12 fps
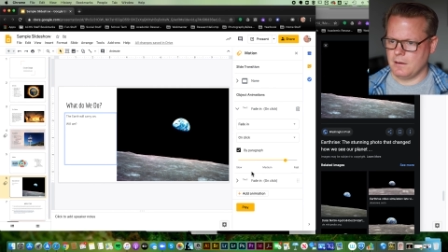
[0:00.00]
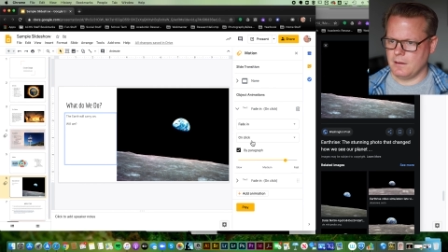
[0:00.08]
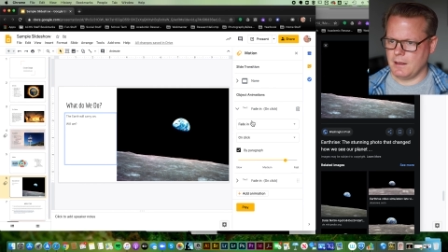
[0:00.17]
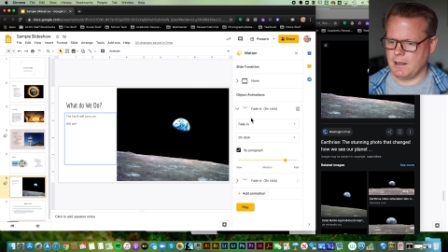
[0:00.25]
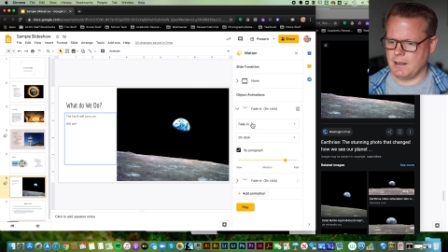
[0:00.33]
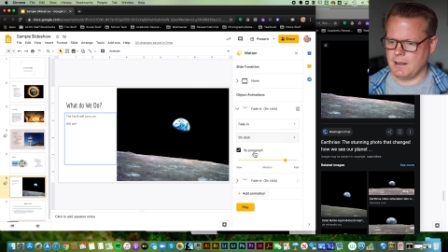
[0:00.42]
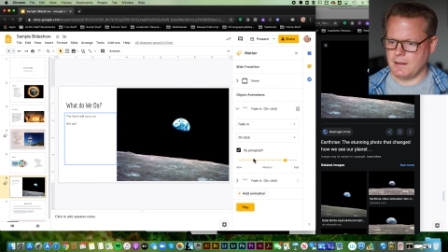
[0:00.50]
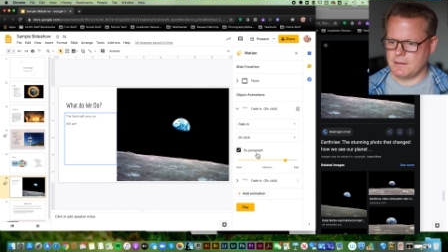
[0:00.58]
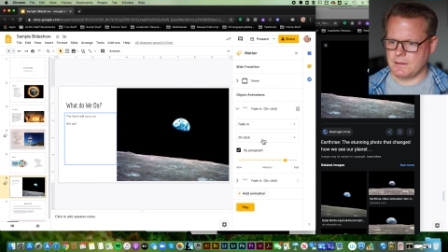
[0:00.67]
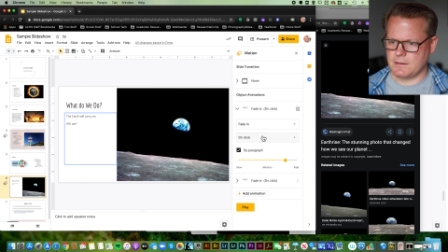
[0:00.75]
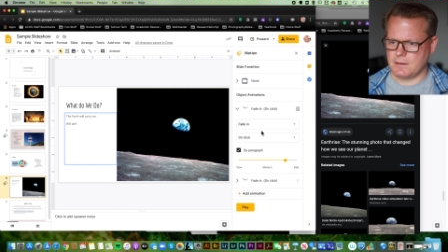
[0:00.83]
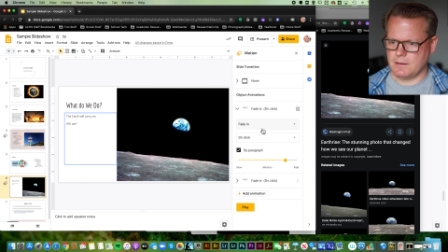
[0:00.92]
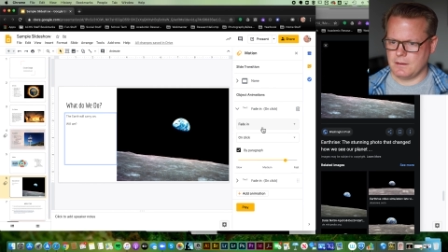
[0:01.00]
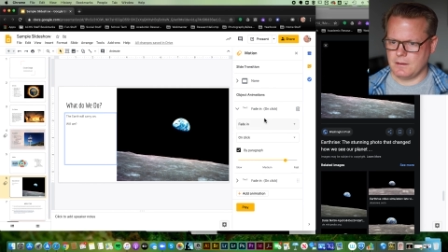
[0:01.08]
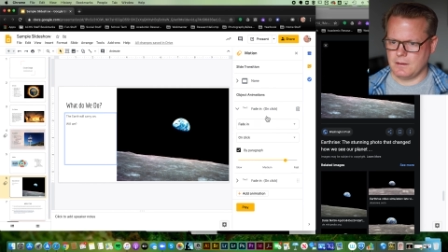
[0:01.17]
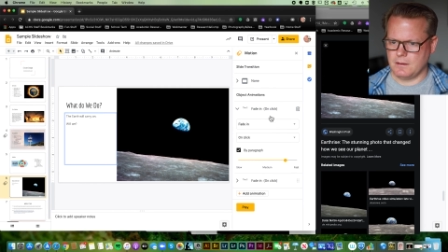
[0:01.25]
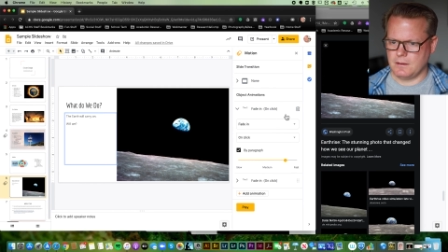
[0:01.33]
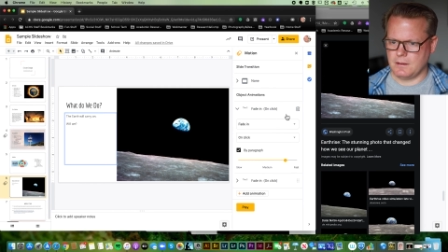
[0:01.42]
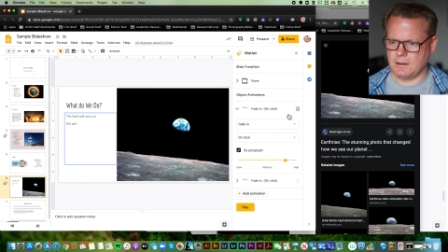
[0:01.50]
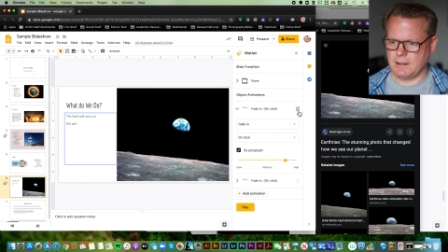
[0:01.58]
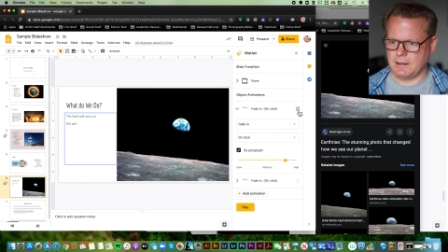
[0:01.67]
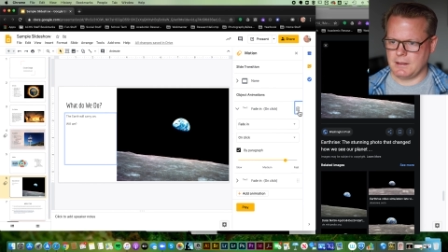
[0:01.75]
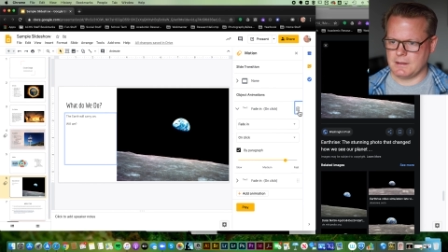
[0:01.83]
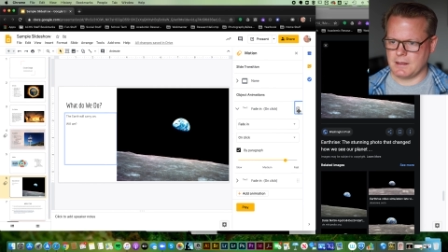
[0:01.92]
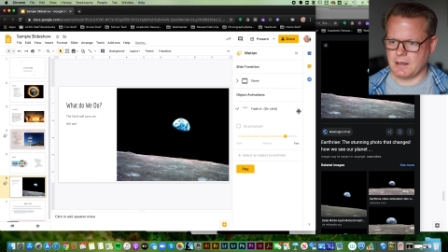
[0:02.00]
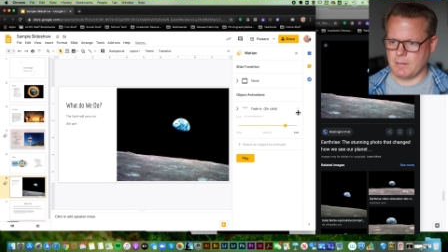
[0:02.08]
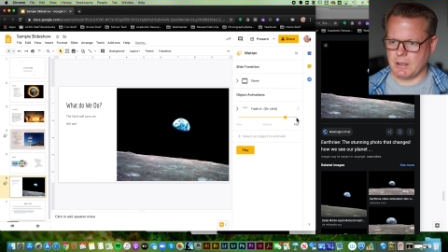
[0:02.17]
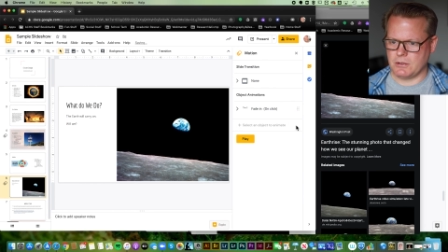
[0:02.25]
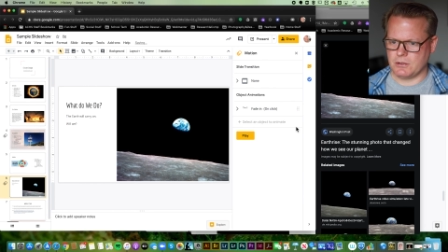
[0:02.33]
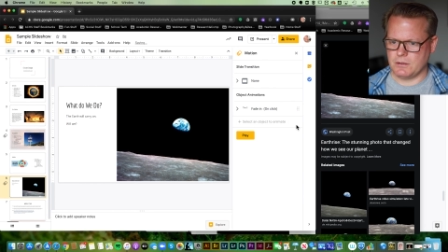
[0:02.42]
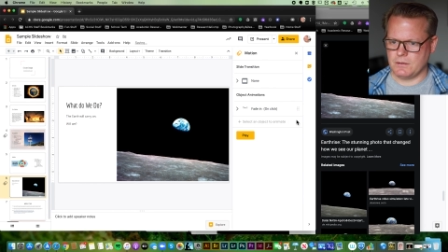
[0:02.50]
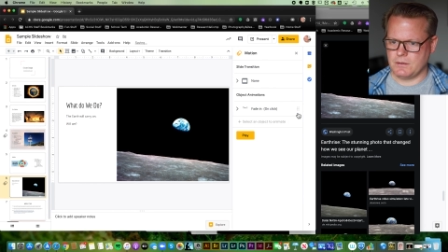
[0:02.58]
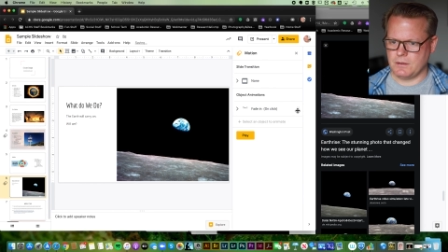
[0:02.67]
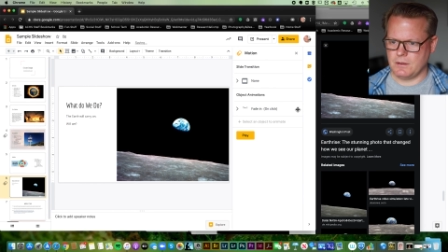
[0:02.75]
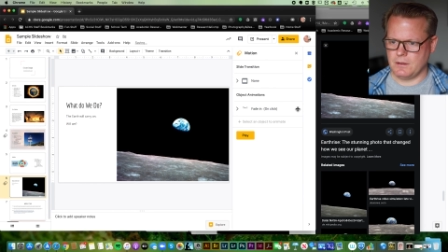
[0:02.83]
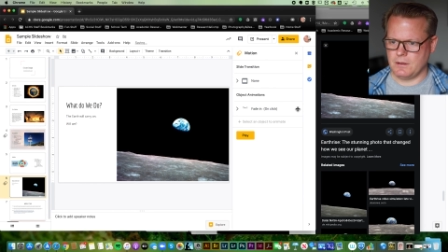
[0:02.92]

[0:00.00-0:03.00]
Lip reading: Let's delete these animations.